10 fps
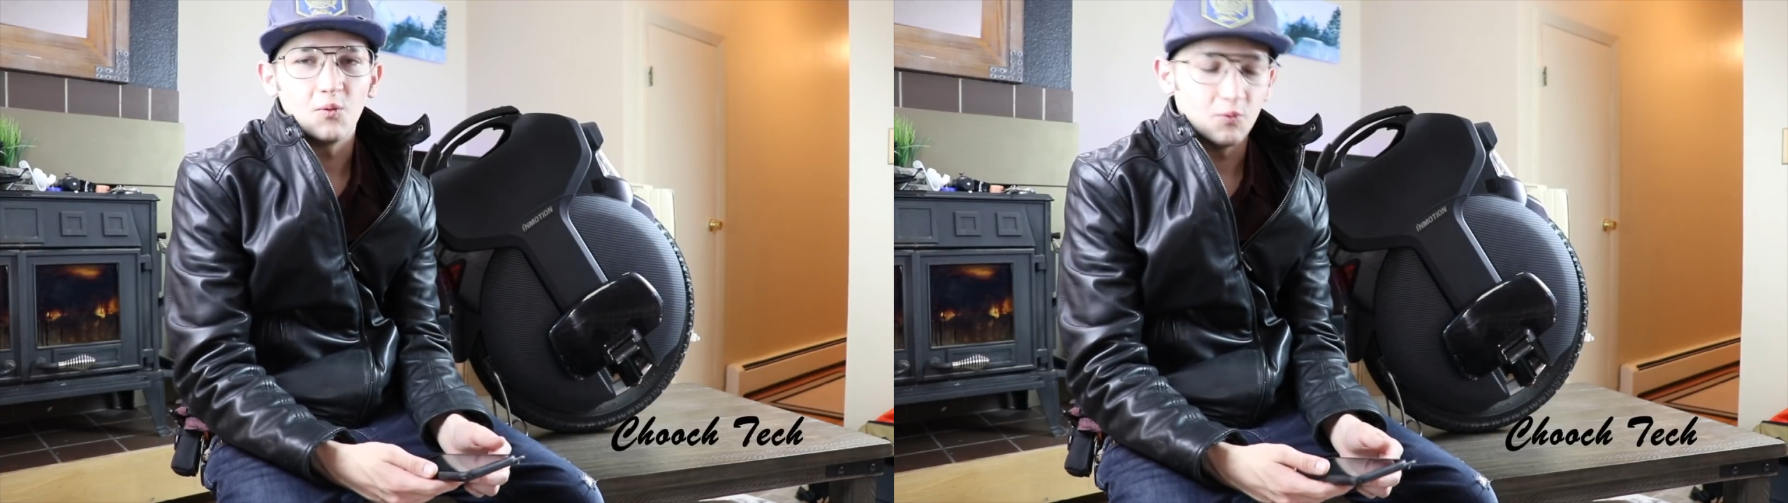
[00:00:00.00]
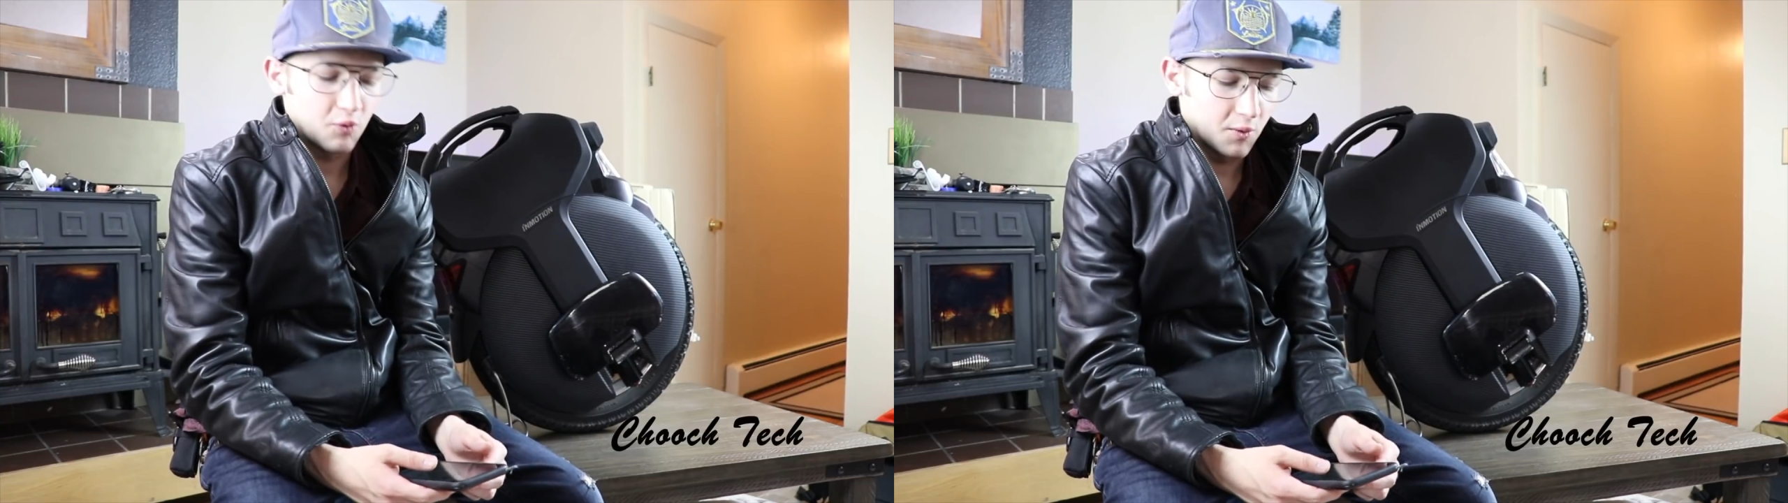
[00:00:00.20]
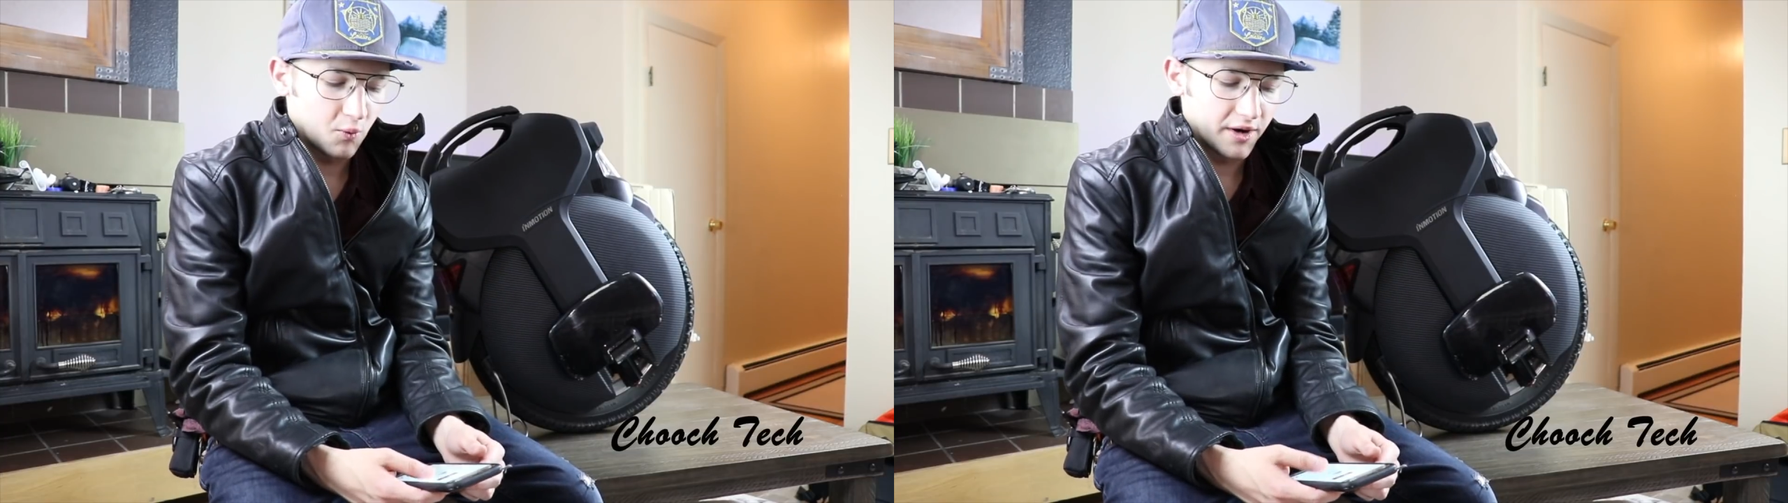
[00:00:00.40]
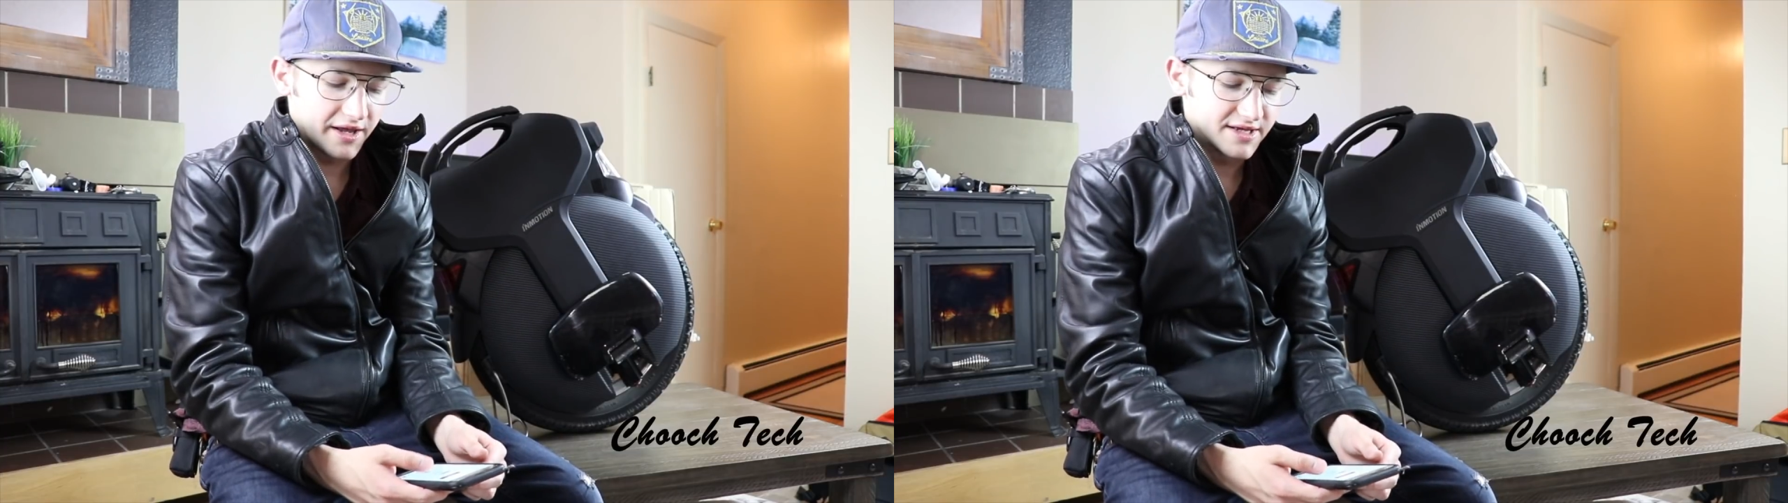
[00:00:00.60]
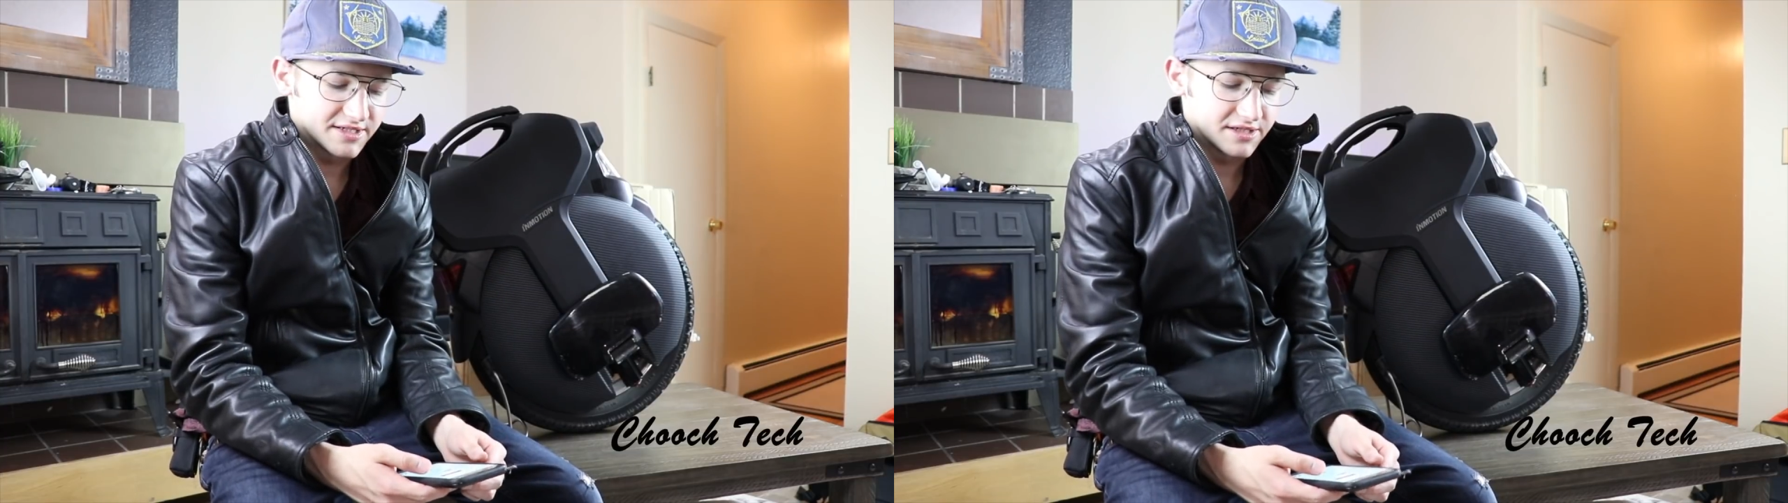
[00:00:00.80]
what one
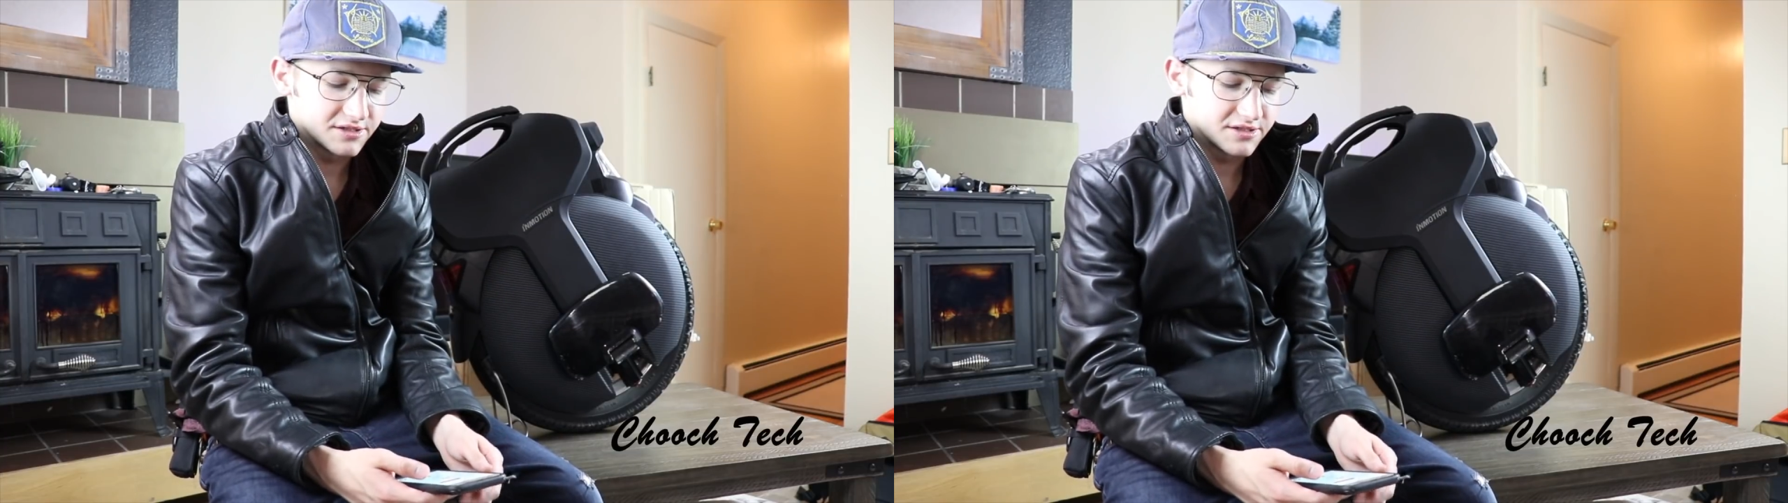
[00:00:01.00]
isn't.